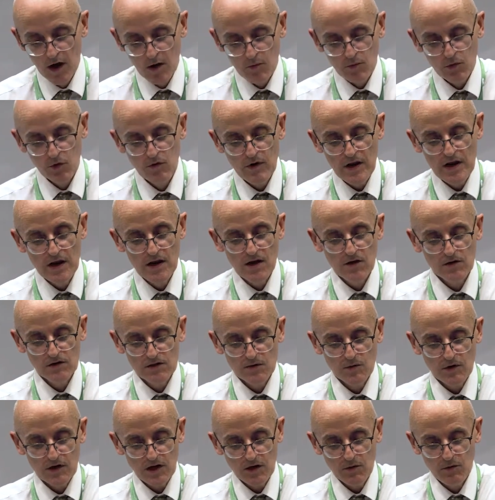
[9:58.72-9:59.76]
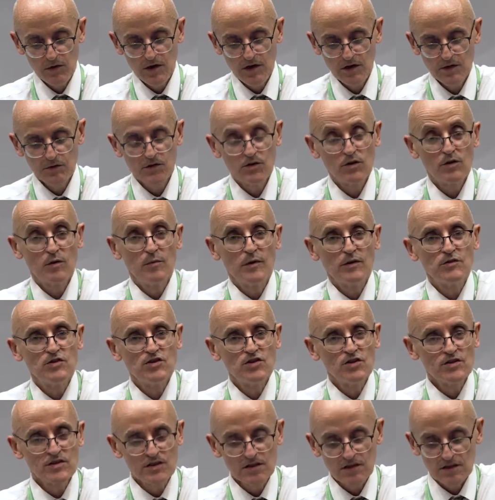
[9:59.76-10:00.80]
But really, ultimately, we need to be talking about
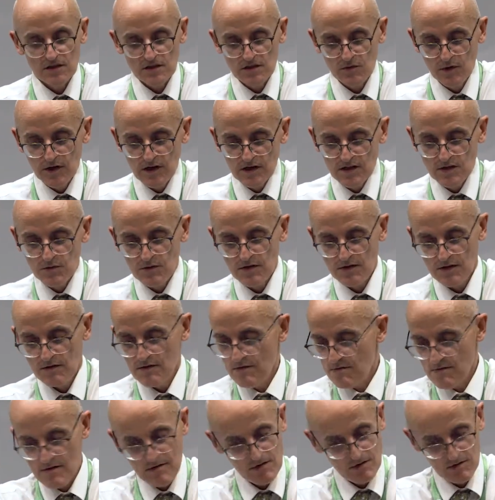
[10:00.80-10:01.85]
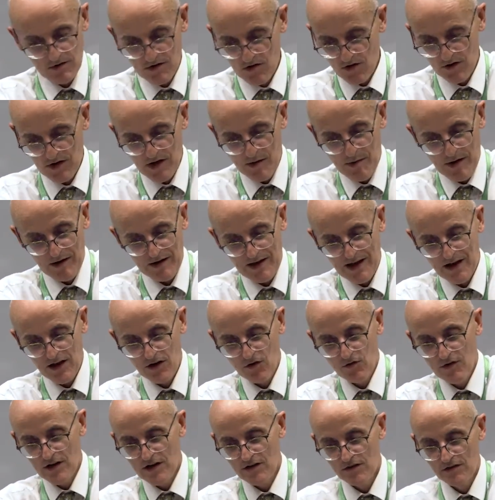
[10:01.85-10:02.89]
justice. We need to be talking about getting
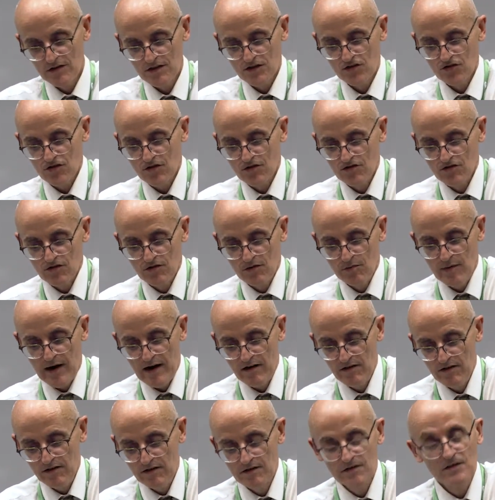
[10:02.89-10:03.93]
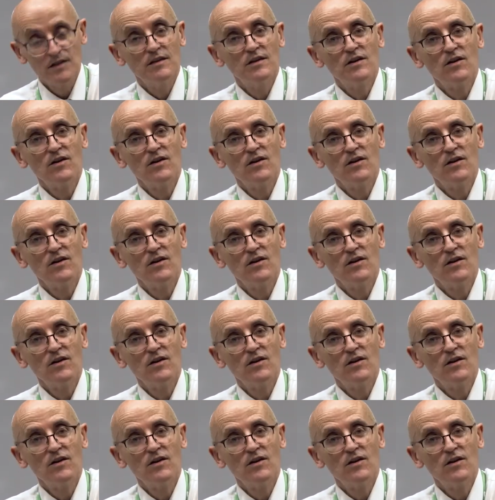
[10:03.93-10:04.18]
rid of the structural barriers and